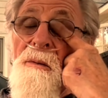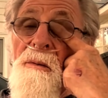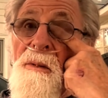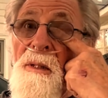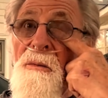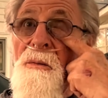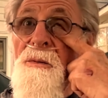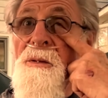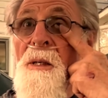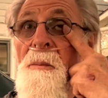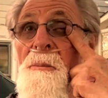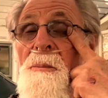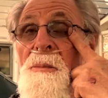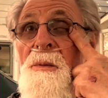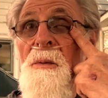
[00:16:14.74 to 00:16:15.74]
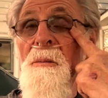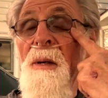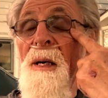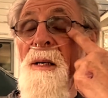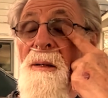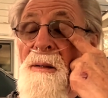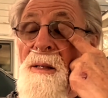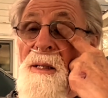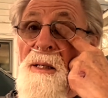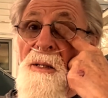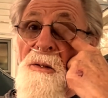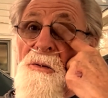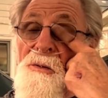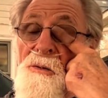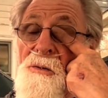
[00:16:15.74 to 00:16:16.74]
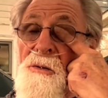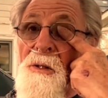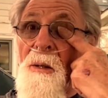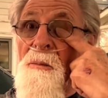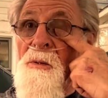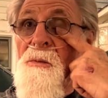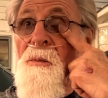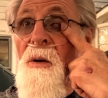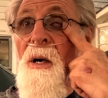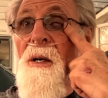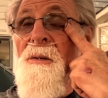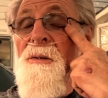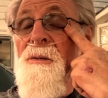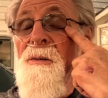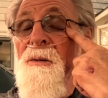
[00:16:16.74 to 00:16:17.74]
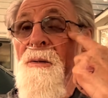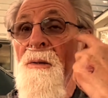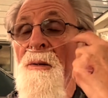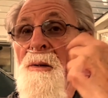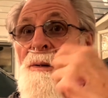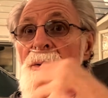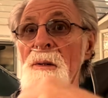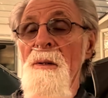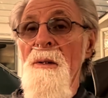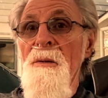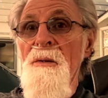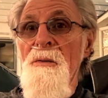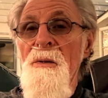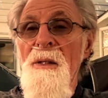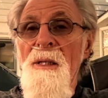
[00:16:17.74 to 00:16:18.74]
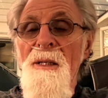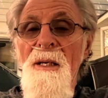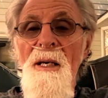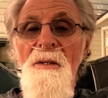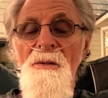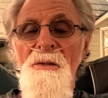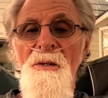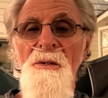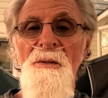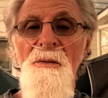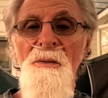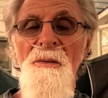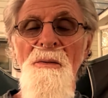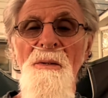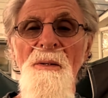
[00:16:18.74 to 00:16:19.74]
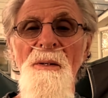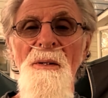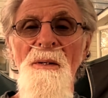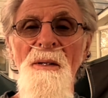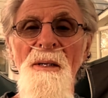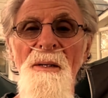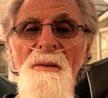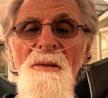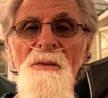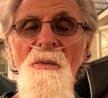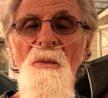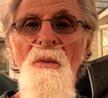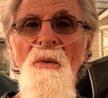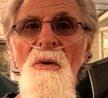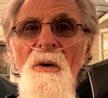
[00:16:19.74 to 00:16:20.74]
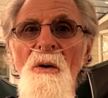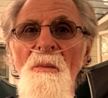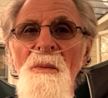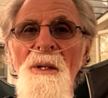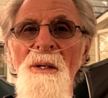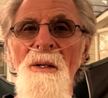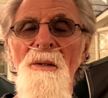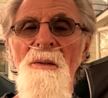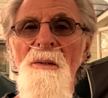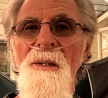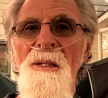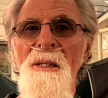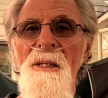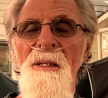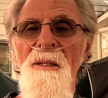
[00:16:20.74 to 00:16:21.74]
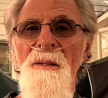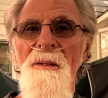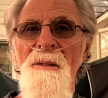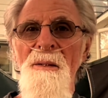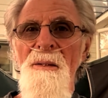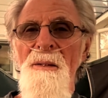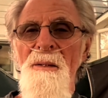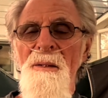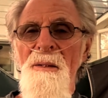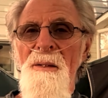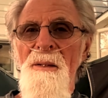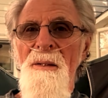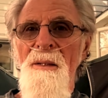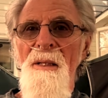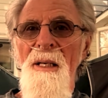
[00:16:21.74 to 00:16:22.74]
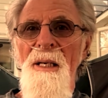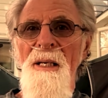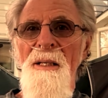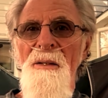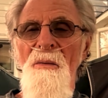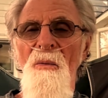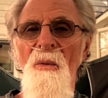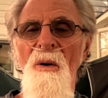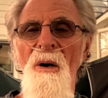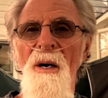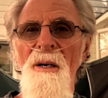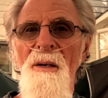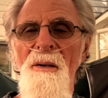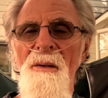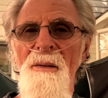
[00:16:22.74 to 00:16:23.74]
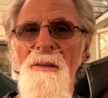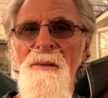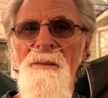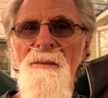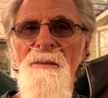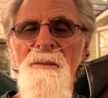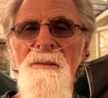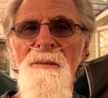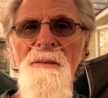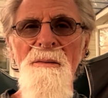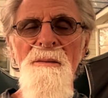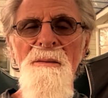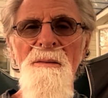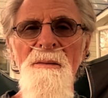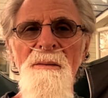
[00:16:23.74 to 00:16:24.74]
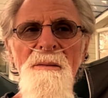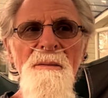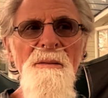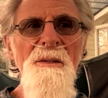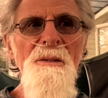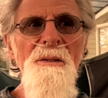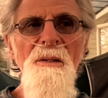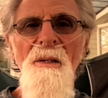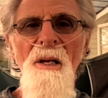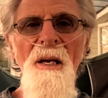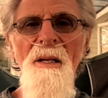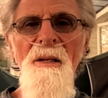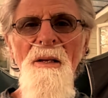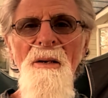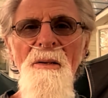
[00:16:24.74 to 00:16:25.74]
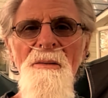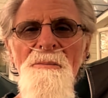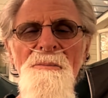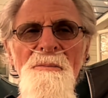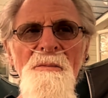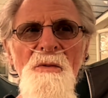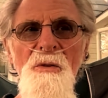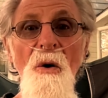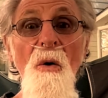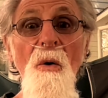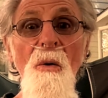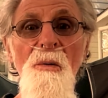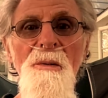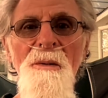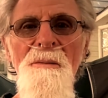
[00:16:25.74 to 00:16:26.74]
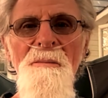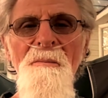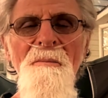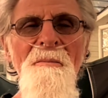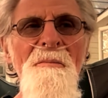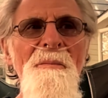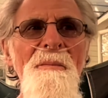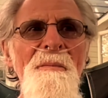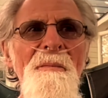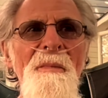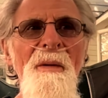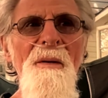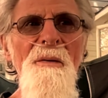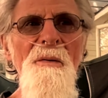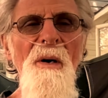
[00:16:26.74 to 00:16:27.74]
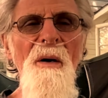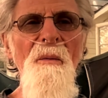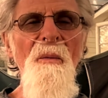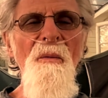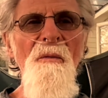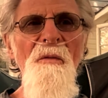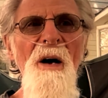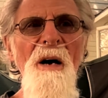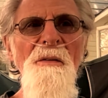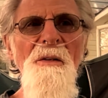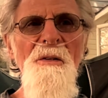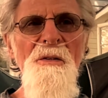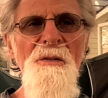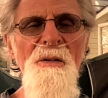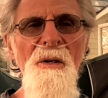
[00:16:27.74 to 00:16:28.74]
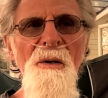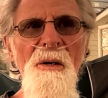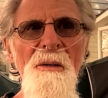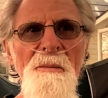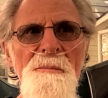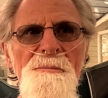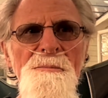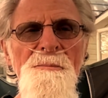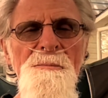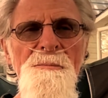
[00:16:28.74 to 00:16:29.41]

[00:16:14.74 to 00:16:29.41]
It was up to my knees in some spots. It was really nice because it was warm, you know. I could lay in the water, just lay there. It's cold. So I found this um,